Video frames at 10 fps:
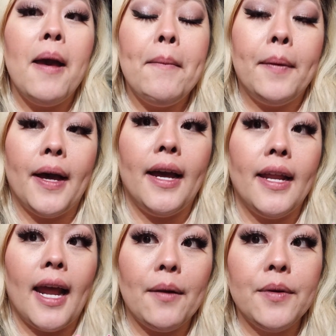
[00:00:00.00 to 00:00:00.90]

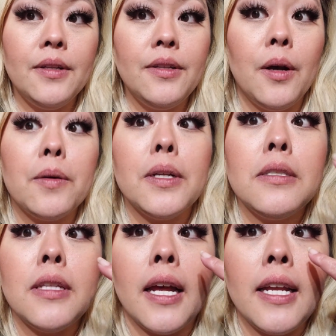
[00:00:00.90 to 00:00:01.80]
But I will notice
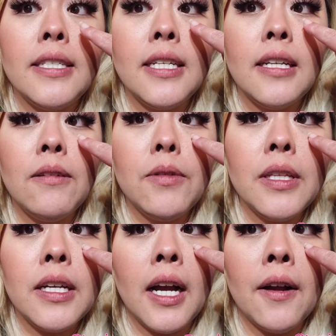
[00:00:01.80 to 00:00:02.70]
that it didn't
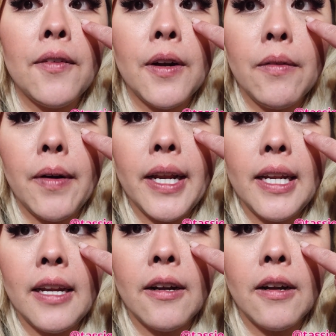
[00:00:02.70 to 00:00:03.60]
really cover right
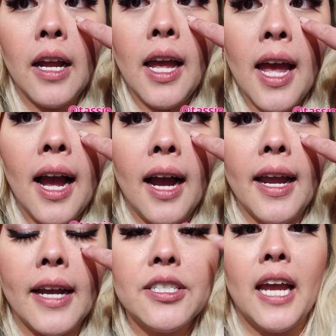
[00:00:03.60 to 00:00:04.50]
here. I
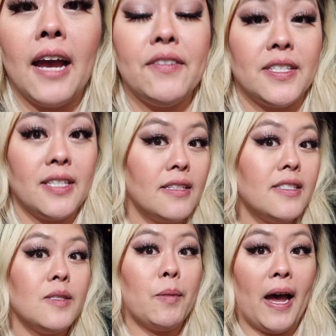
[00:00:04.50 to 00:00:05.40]
actually have a
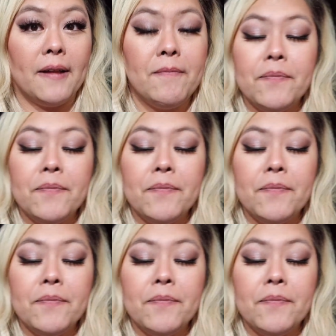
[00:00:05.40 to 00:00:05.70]
sunspot.